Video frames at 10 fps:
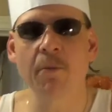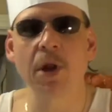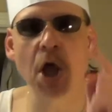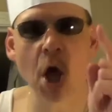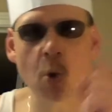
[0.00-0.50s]

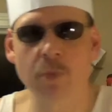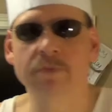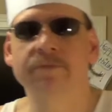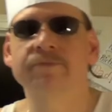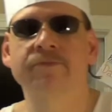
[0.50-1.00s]
below
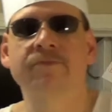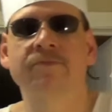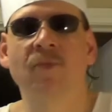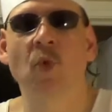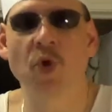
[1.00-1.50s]

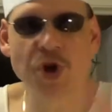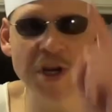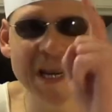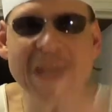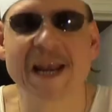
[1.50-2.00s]
where you
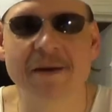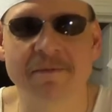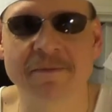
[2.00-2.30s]
need it.